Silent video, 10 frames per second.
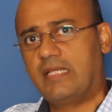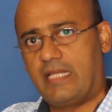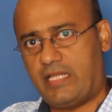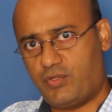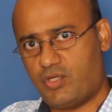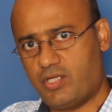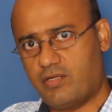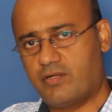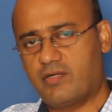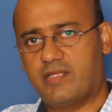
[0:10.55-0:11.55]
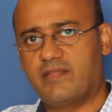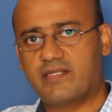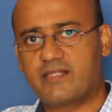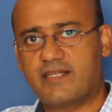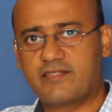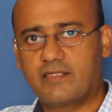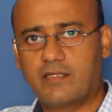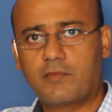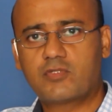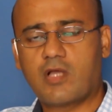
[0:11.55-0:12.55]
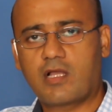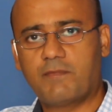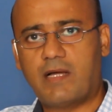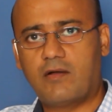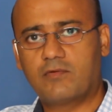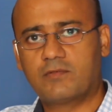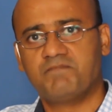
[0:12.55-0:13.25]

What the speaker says: and here in this lesson, I'm going to talk about